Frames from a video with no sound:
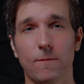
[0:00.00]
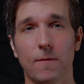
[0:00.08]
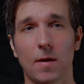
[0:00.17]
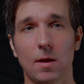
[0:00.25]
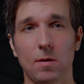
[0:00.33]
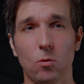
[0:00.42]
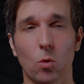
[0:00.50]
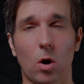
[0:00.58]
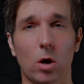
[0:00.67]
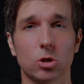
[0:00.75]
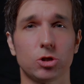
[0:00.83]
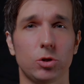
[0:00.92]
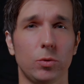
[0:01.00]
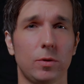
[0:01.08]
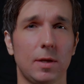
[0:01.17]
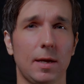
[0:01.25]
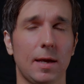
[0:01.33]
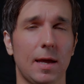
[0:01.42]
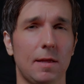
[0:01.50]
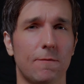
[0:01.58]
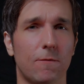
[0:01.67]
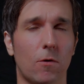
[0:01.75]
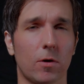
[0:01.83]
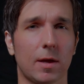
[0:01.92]
you are shooting in
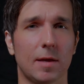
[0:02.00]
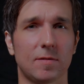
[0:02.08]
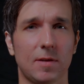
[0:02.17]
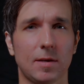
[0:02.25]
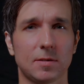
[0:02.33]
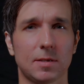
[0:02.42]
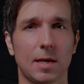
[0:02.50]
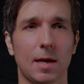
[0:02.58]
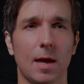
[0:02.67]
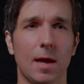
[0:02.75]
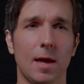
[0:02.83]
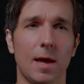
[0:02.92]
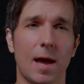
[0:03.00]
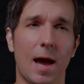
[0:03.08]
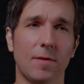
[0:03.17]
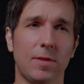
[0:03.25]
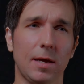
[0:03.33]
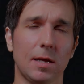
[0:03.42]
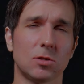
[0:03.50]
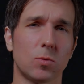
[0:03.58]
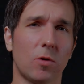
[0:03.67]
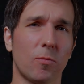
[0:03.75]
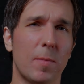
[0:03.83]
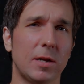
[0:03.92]
4K 60, I think it's worth
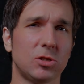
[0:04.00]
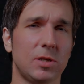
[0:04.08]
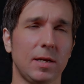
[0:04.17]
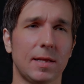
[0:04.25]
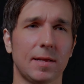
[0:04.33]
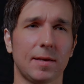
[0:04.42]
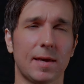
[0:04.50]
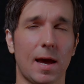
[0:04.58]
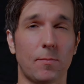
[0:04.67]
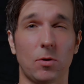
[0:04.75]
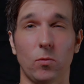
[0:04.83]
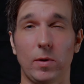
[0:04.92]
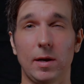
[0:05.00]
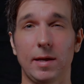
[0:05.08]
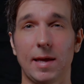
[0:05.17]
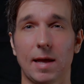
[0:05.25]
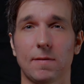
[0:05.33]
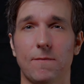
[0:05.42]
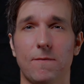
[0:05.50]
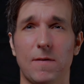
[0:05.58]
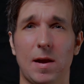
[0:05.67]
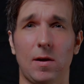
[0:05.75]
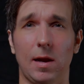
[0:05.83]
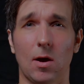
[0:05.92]
mentioning that the camera will get fairly
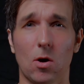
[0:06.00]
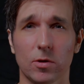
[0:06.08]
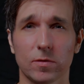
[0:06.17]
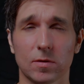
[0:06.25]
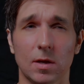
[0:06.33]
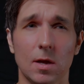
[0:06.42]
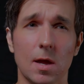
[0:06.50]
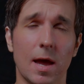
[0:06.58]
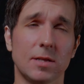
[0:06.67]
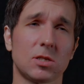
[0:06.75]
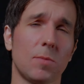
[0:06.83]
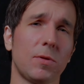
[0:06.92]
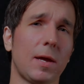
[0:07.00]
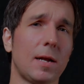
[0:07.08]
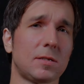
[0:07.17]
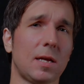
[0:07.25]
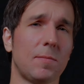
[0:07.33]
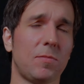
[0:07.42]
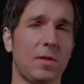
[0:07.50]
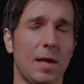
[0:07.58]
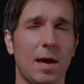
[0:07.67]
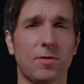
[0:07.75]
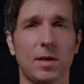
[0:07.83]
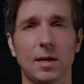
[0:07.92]
hot. And something else that I
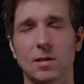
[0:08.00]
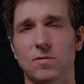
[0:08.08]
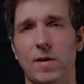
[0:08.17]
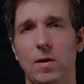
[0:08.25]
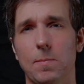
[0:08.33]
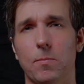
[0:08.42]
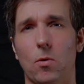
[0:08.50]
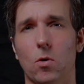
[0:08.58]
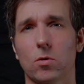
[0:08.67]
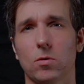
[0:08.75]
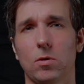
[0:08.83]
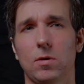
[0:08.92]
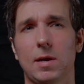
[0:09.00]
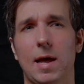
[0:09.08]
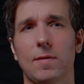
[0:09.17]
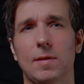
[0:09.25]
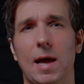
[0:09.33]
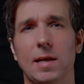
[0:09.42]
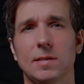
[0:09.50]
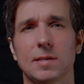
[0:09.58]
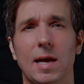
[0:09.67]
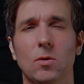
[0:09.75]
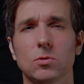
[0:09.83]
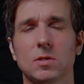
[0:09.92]
think is very important that I don't
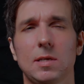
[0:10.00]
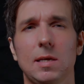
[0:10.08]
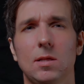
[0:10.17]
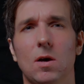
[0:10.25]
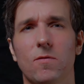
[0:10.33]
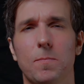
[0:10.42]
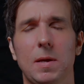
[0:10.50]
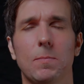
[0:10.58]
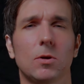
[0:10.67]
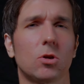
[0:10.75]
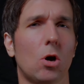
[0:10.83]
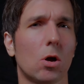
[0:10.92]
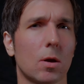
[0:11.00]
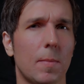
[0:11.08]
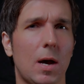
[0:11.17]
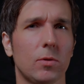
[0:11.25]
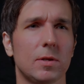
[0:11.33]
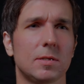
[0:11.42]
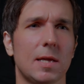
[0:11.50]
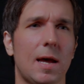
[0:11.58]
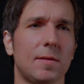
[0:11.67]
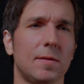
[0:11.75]
see enough people talk about is that